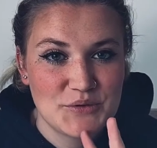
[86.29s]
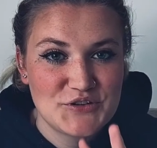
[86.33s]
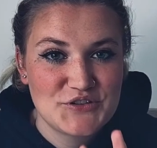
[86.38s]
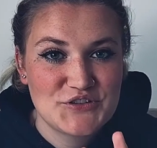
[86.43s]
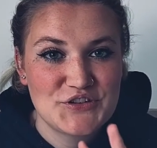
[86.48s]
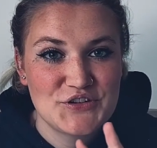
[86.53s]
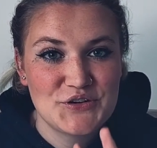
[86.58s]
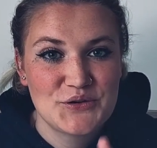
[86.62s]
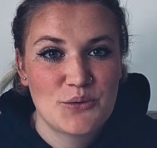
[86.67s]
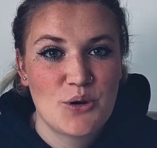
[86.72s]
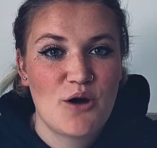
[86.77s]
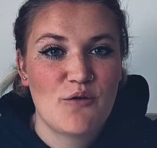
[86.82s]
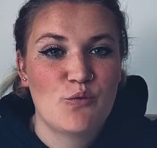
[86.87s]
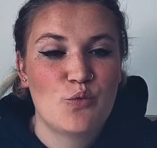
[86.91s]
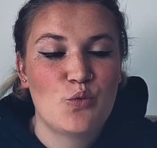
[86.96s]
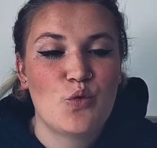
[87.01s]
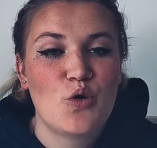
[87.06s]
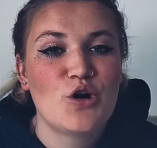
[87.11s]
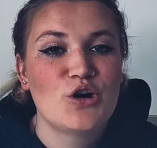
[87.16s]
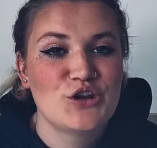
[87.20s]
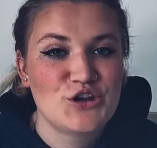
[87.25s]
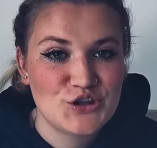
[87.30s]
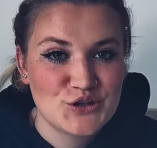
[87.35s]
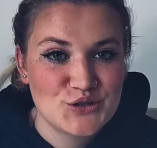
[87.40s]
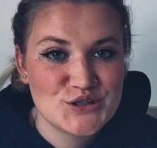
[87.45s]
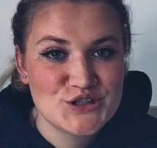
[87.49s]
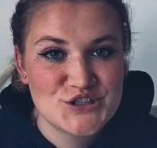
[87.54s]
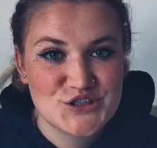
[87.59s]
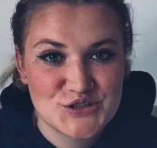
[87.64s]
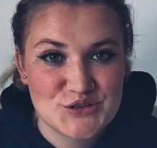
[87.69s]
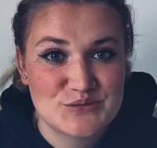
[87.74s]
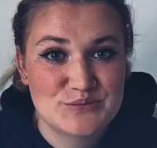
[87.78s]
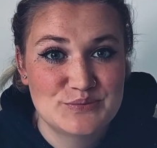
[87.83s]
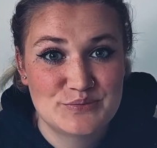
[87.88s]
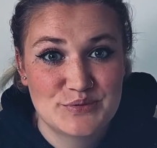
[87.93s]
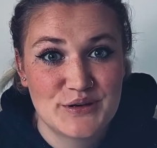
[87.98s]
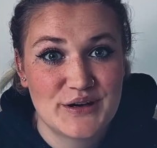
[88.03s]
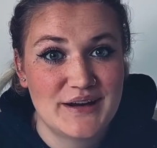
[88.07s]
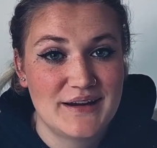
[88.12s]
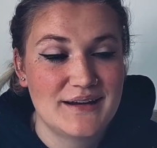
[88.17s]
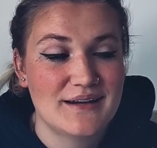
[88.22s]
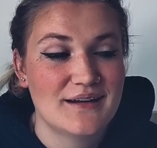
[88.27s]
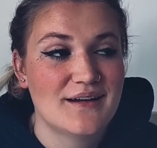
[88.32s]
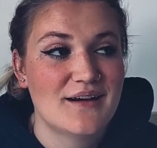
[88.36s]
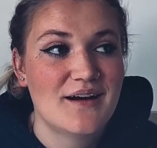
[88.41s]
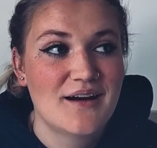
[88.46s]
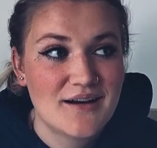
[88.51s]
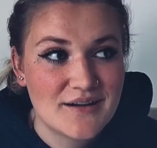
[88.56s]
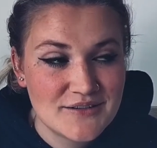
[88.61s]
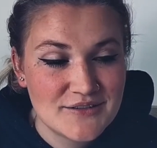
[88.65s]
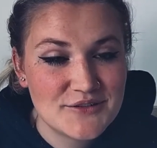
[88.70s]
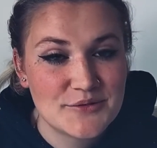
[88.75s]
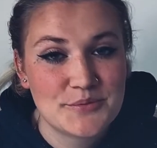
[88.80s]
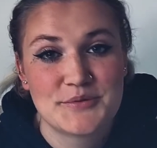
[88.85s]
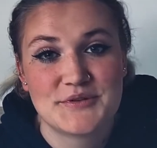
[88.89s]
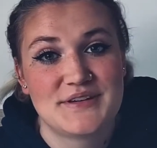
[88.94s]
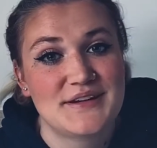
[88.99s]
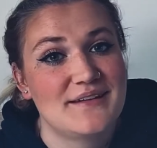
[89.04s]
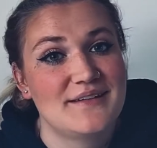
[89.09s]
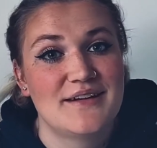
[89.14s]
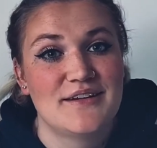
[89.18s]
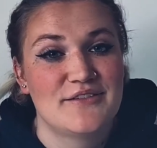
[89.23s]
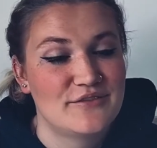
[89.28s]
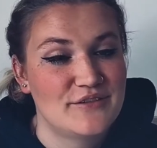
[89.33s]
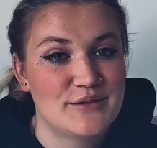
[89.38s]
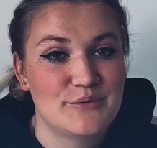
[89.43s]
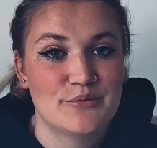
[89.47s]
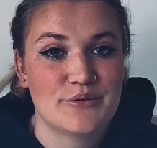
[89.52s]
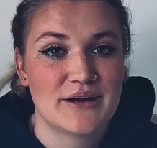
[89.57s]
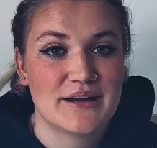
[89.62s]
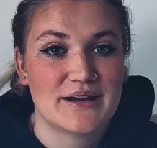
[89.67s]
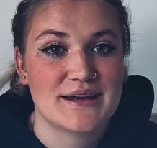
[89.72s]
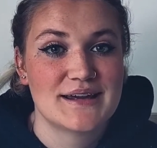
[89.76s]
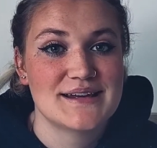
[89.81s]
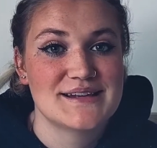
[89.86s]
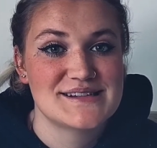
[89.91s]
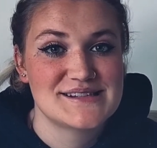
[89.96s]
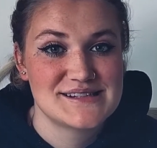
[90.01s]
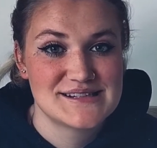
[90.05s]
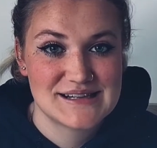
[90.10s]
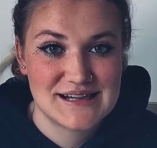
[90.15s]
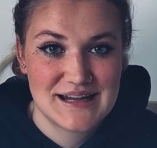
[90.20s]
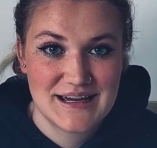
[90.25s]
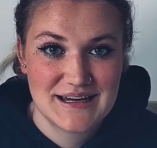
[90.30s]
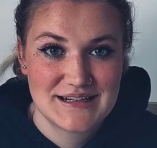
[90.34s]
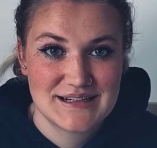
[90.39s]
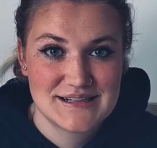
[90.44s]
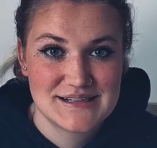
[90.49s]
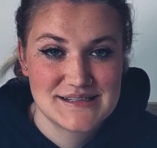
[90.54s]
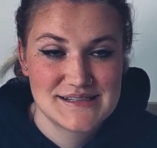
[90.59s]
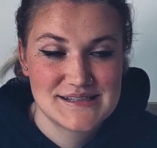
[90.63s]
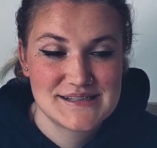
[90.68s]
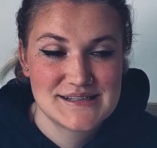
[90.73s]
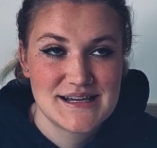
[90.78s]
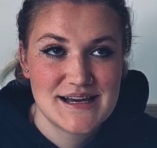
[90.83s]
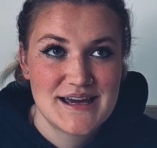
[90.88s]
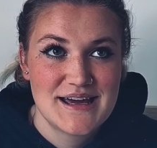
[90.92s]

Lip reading: two of what you should bring, 100% definitely bring, is sliders.